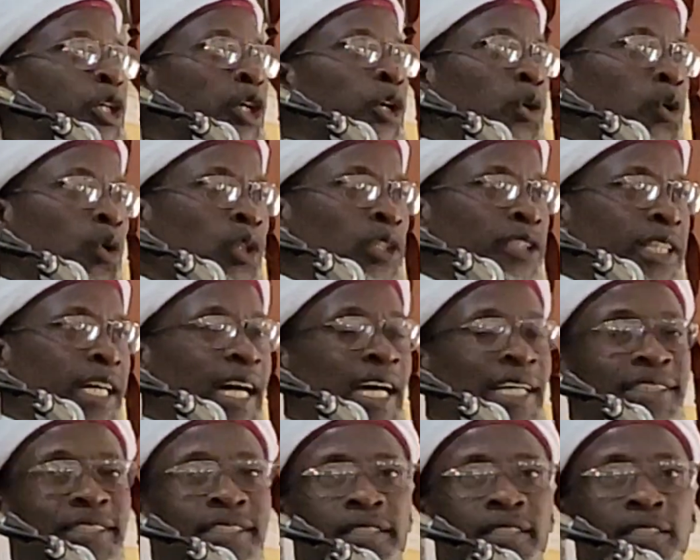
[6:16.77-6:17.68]
huge
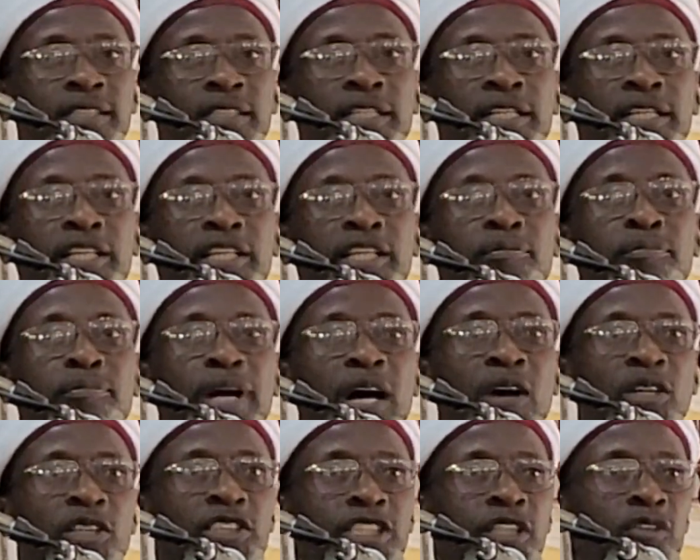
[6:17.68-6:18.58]
as the
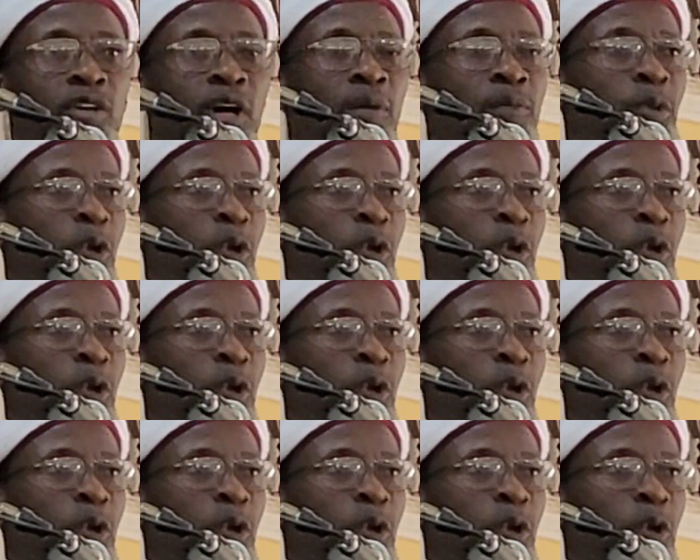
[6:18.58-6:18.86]
mountain of